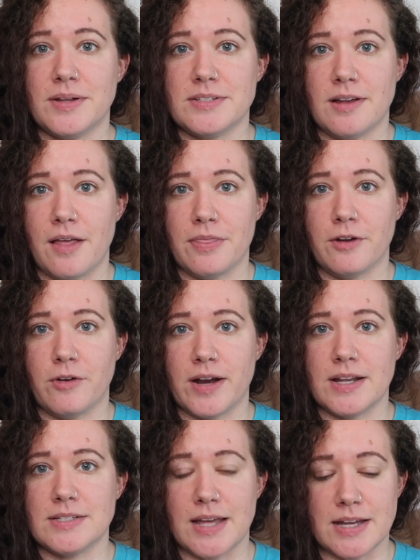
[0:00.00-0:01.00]
it's not the
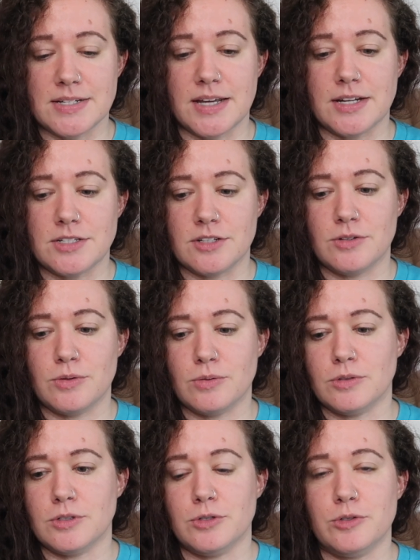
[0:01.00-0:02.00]
greatest idea to
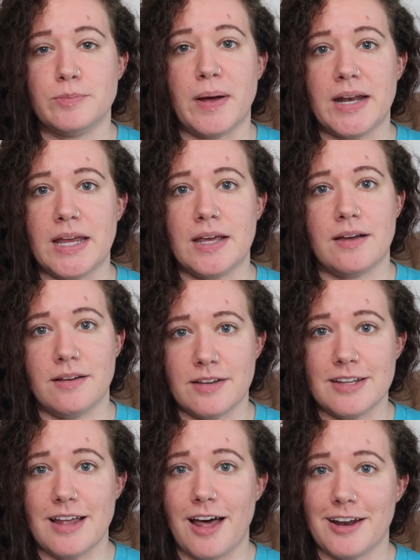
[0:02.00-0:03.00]
lose money
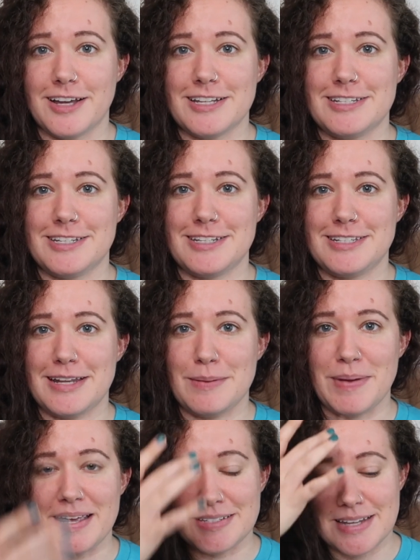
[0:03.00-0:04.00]
on a consistent
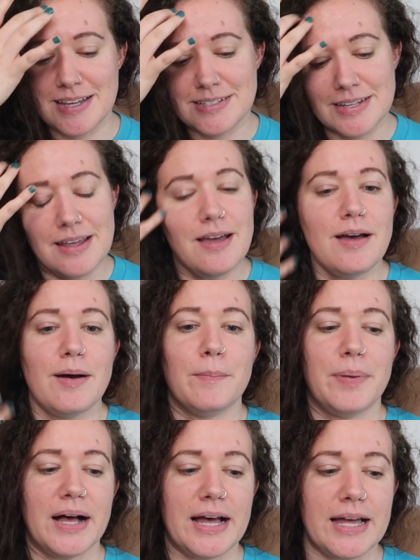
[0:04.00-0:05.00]
basis,
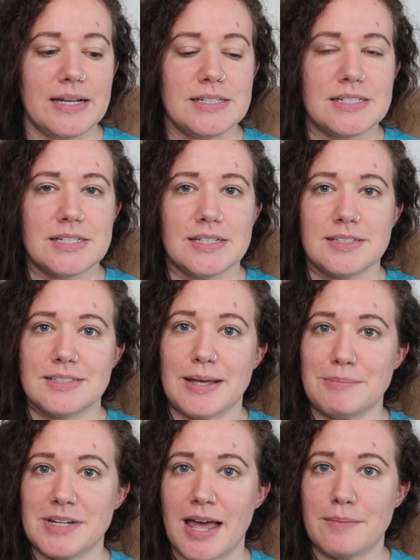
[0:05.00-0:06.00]
but
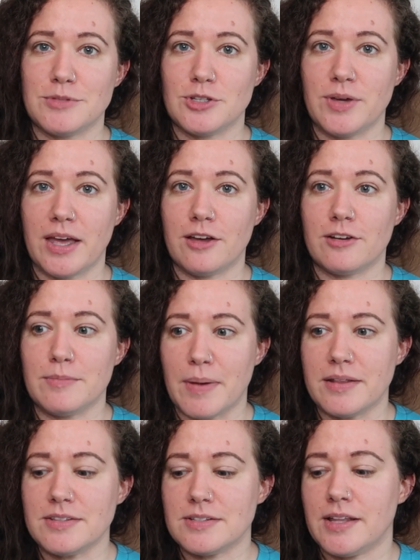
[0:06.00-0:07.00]
sometimes you get good
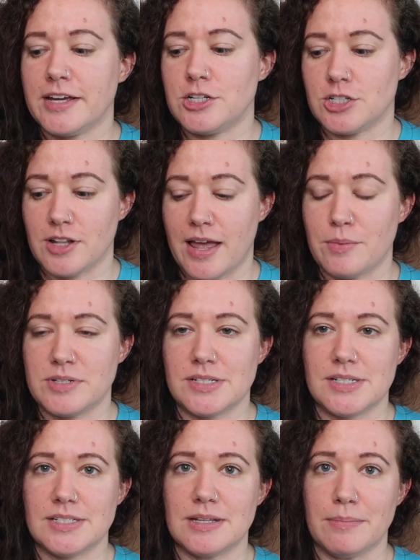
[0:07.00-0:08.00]
months. Like July was a
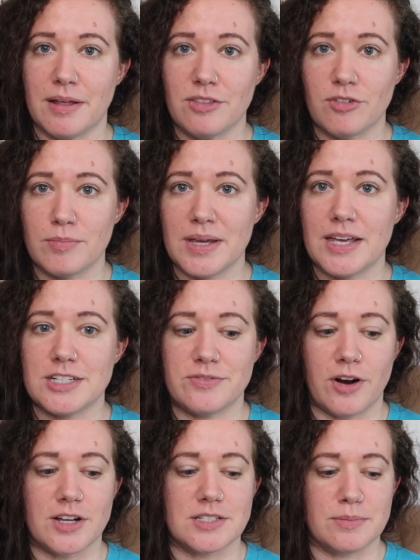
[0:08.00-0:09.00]
decent month for me as
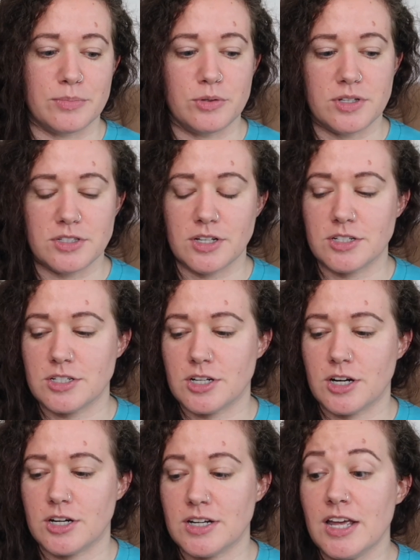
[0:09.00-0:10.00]
far as the booth is
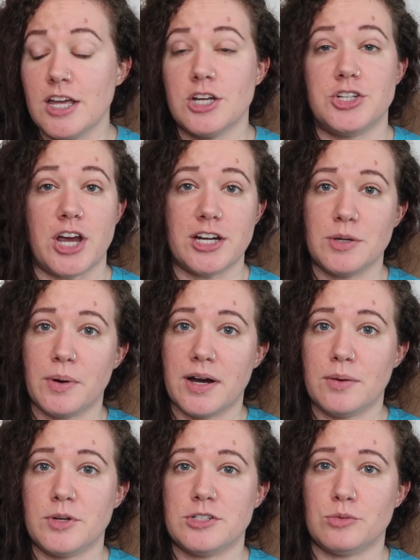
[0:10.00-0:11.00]
concerned.
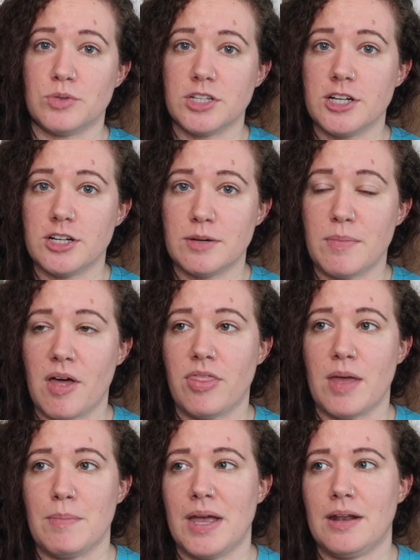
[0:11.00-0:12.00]
January was a really good month.
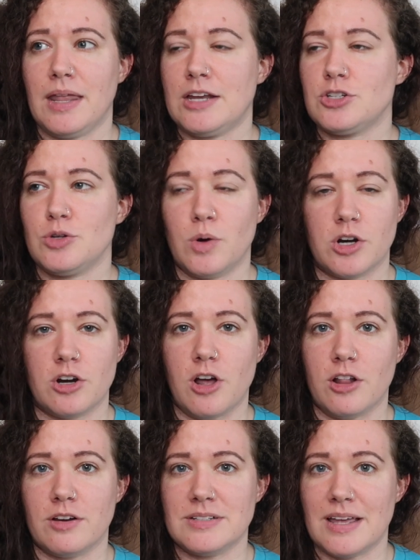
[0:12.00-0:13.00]
I made like
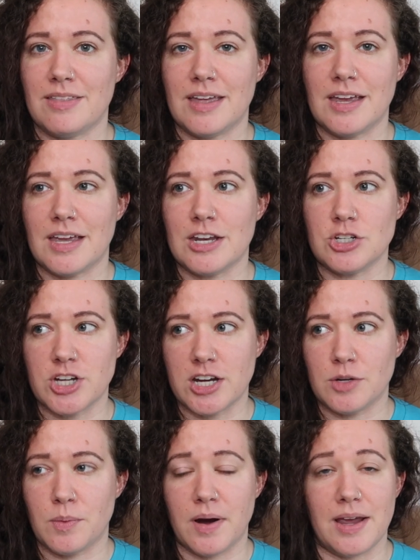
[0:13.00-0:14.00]
$200, I think, in
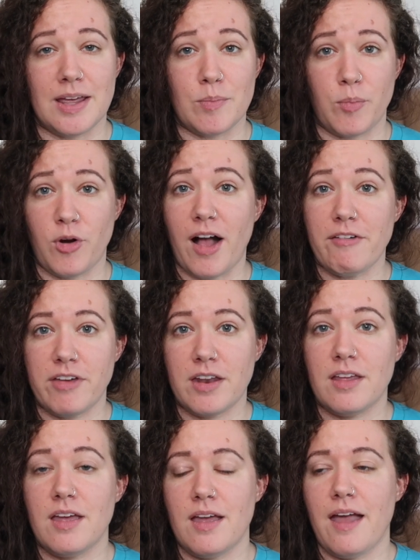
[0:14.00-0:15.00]
January in profit
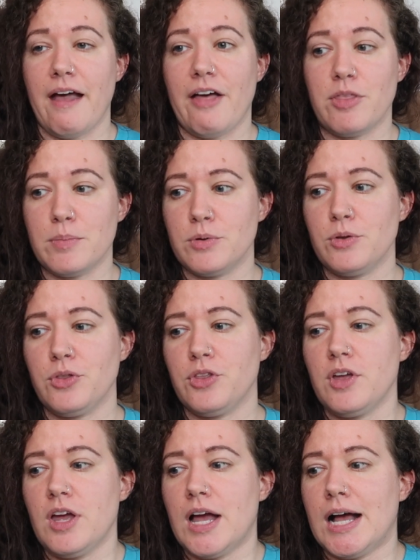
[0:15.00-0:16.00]
at the booth.
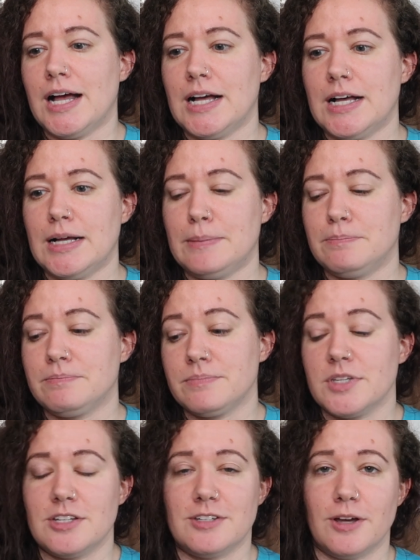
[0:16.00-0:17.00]

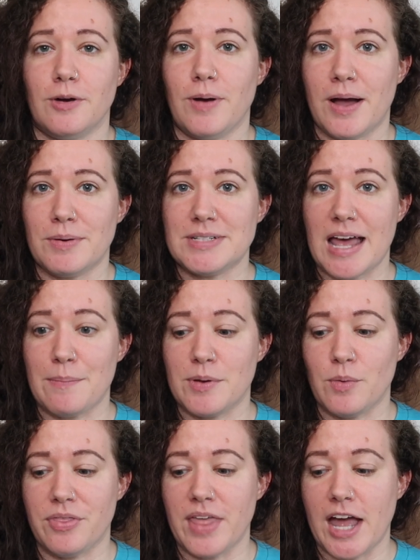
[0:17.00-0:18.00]
So I was happy
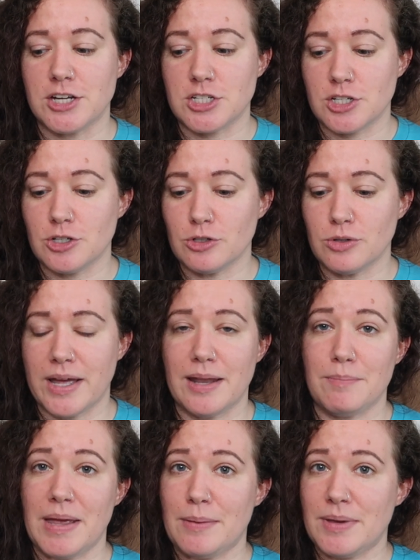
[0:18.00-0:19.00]
with that too.
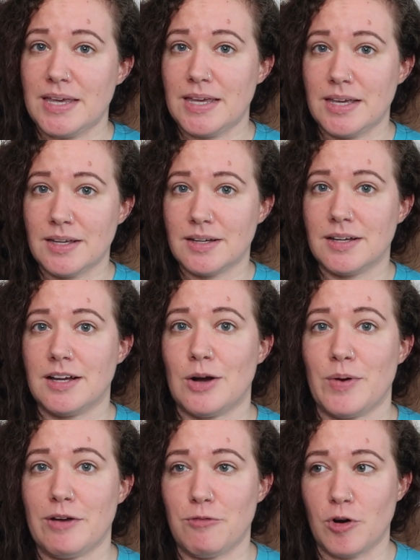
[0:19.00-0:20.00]
And maybe
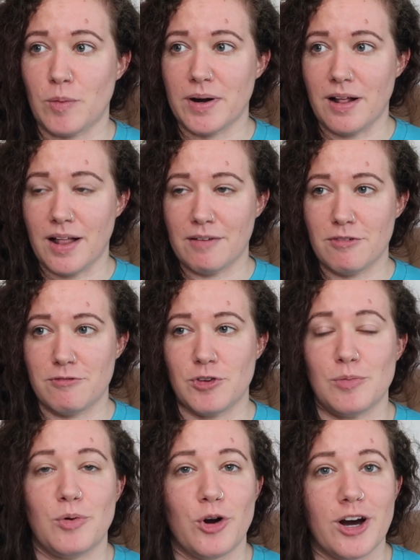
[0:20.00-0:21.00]
going forward, I'll have a
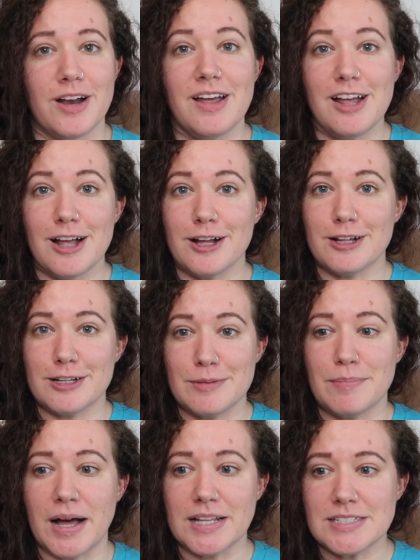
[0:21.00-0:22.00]
few more good
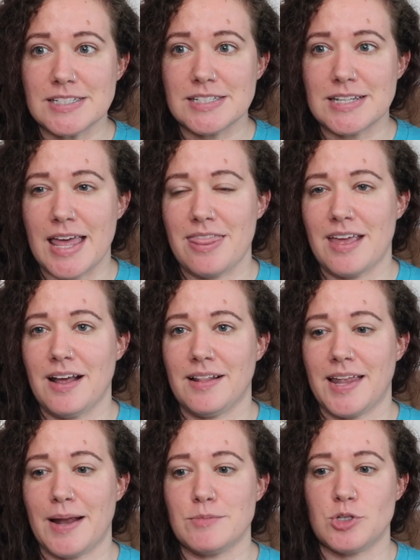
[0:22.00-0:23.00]
months. I think
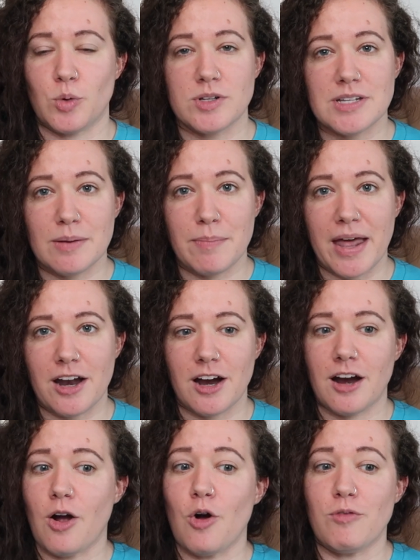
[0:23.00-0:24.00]
that I'm sourcing
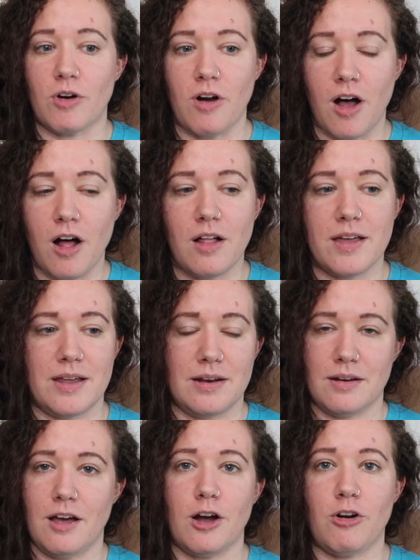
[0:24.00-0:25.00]
better overall
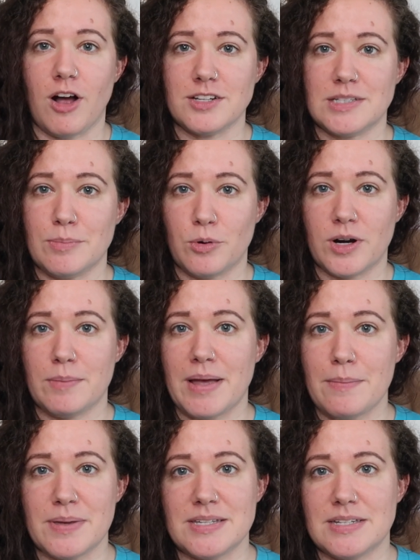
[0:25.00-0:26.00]
and across the board in
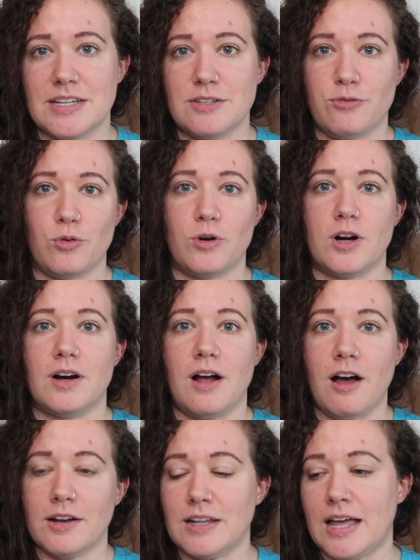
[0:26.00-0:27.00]
my business for
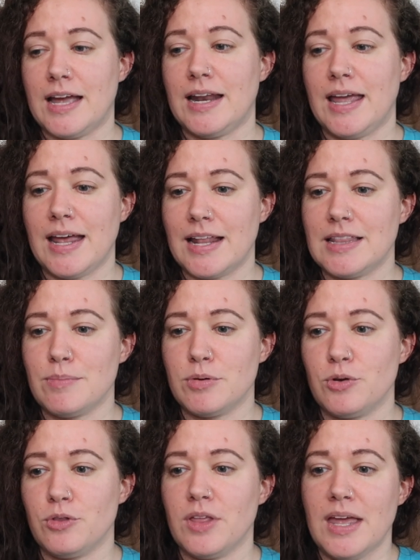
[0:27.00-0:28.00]
online and at the
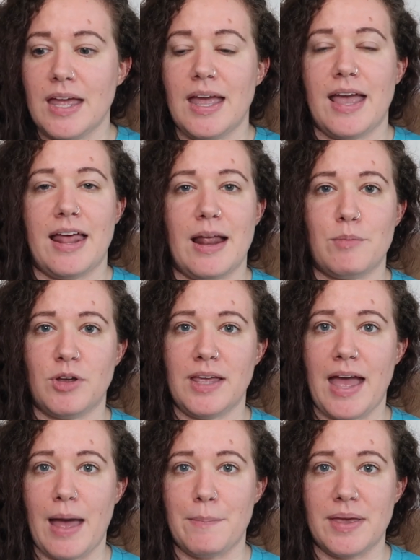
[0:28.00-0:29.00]
booth. And I'm
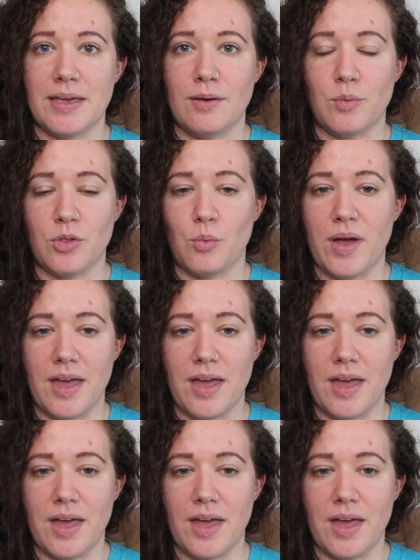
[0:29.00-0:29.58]
really happy with